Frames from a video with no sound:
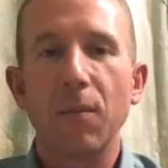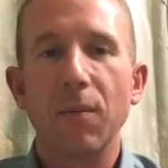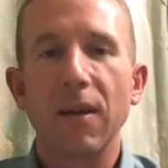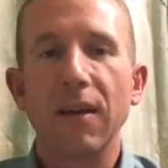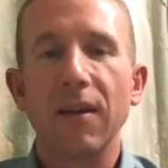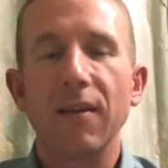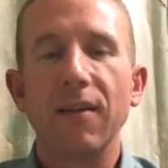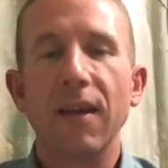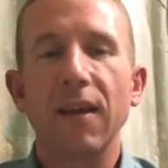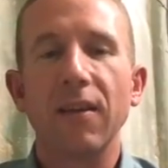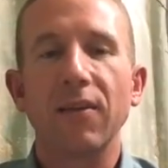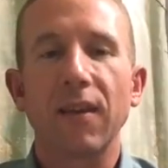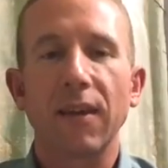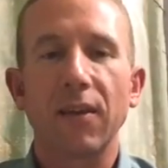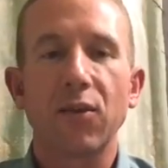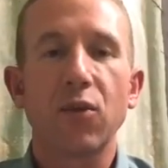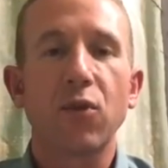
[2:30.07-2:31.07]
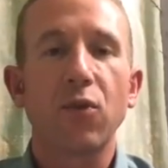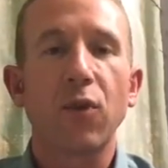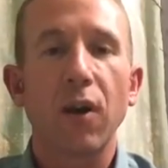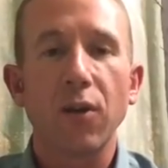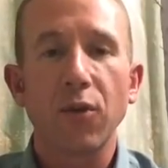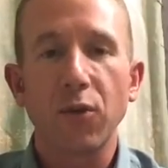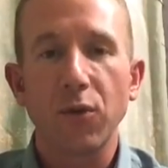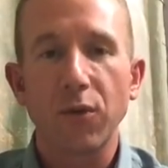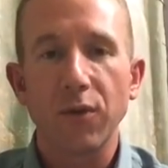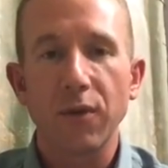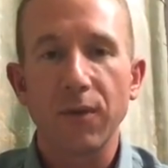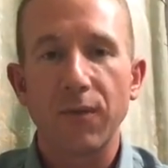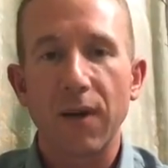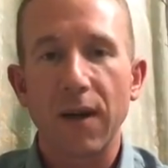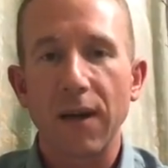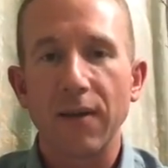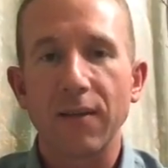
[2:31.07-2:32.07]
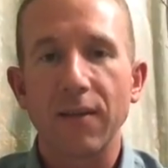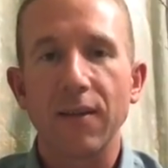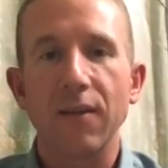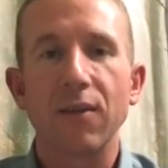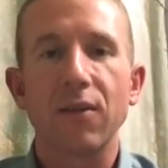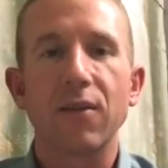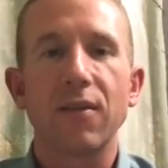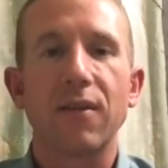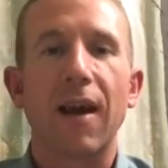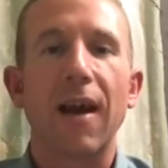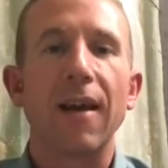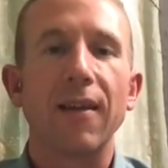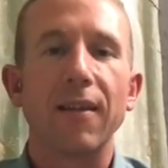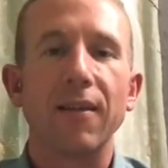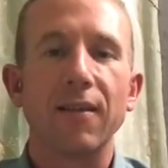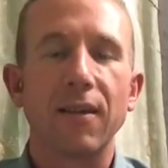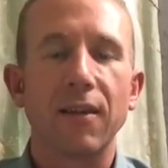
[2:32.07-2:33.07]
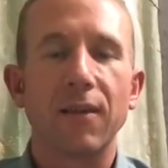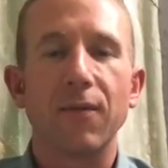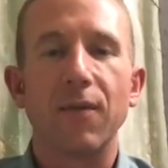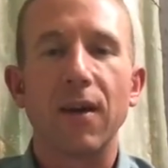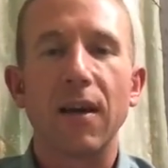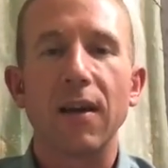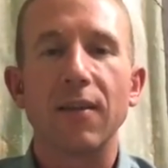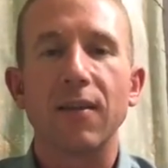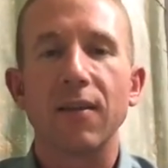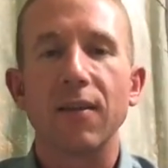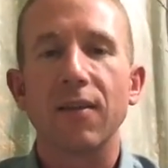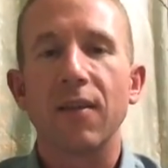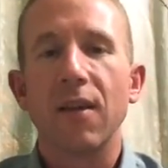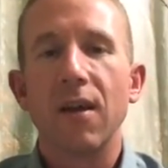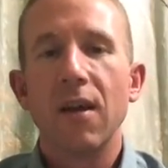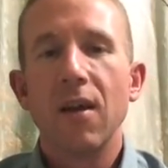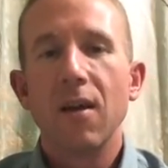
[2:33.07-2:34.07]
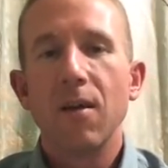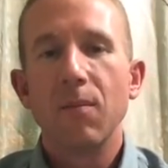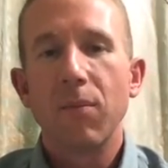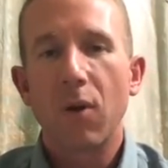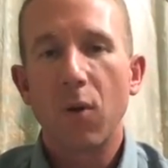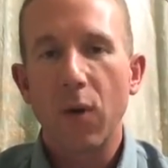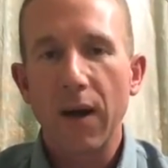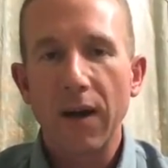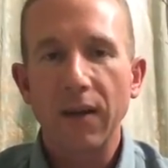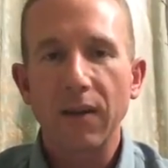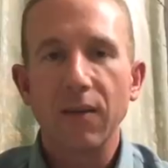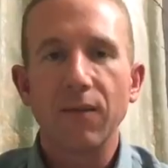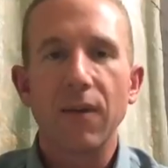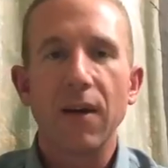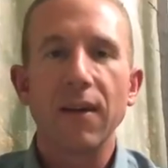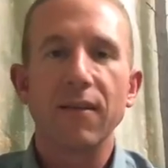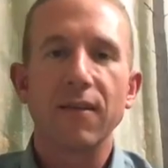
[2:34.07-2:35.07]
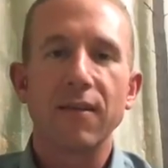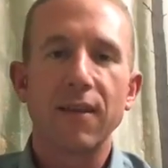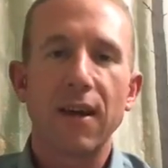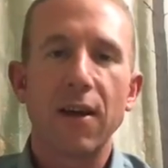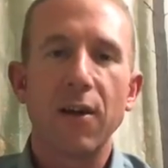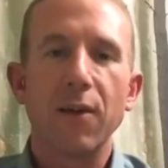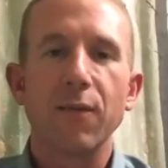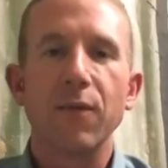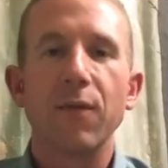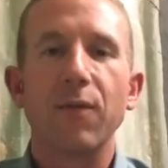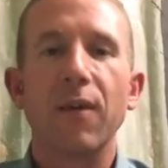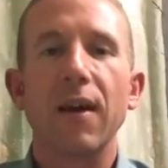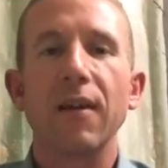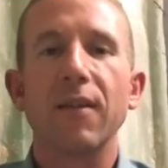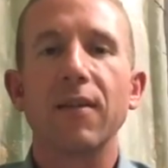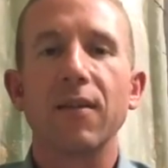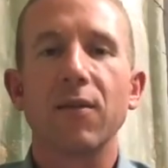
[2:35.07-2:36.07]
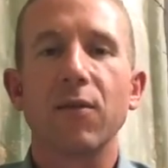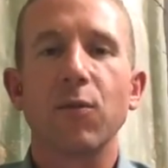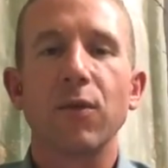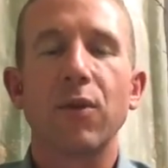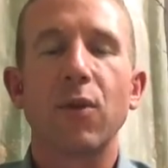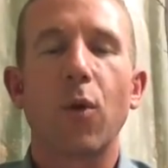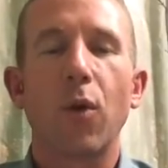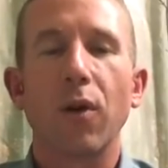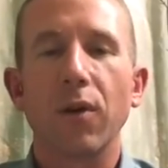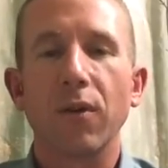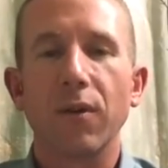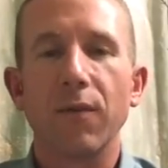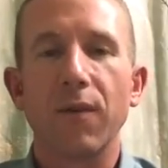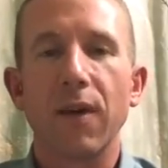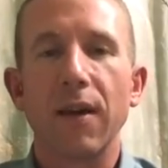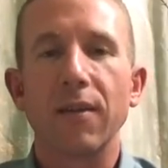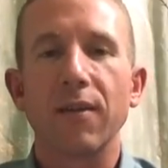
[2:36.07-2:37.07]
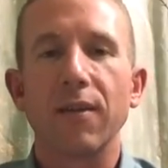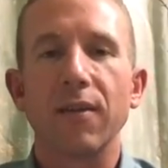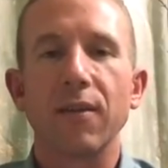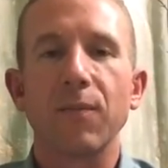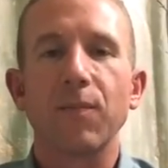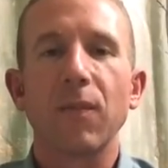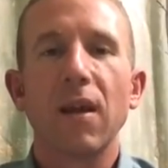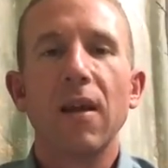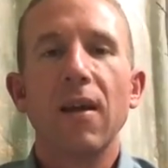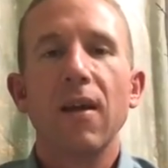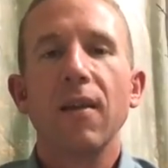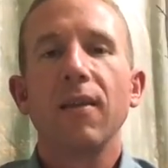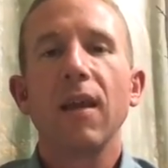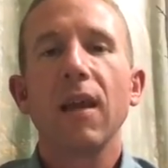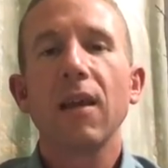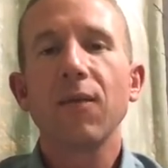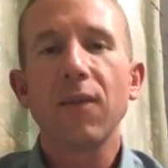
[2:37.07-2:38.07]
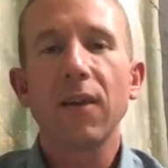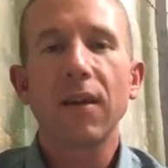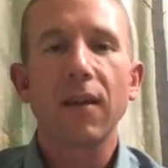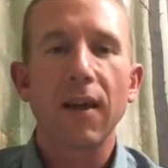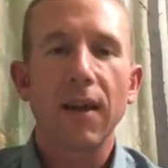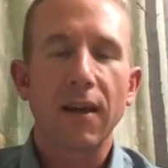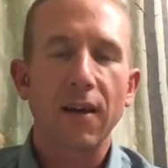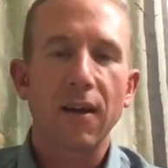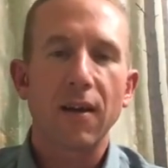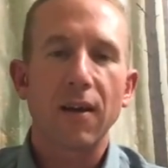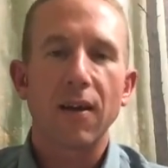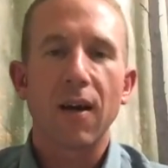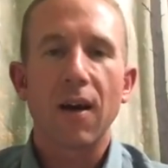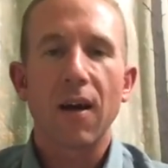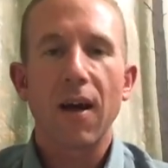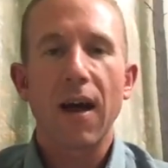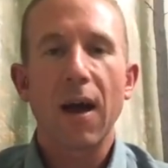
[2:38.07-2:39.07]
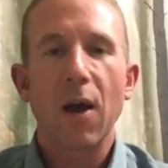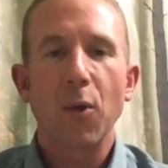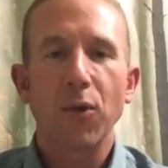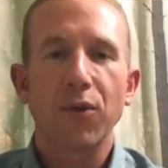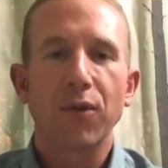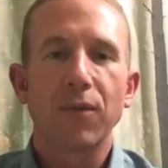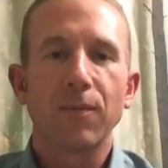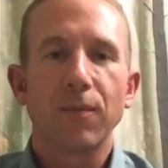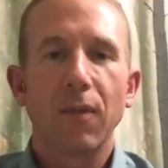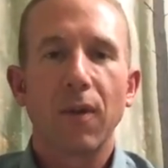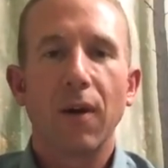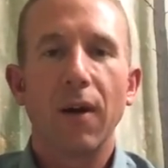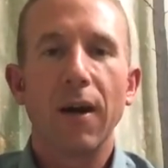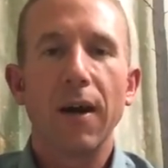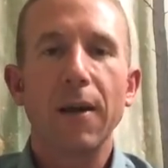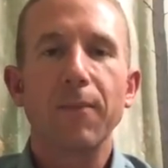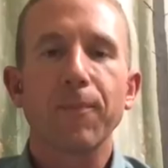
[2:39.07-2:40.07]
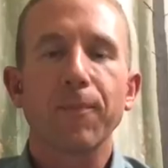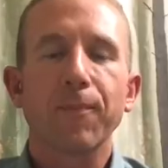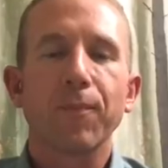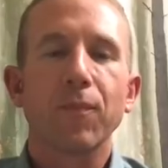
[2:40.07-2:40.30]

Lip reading: into things like structural devices, stylistic devices, poetic devices, narrative devices, rhetorical devices. Think of it like a house, all right?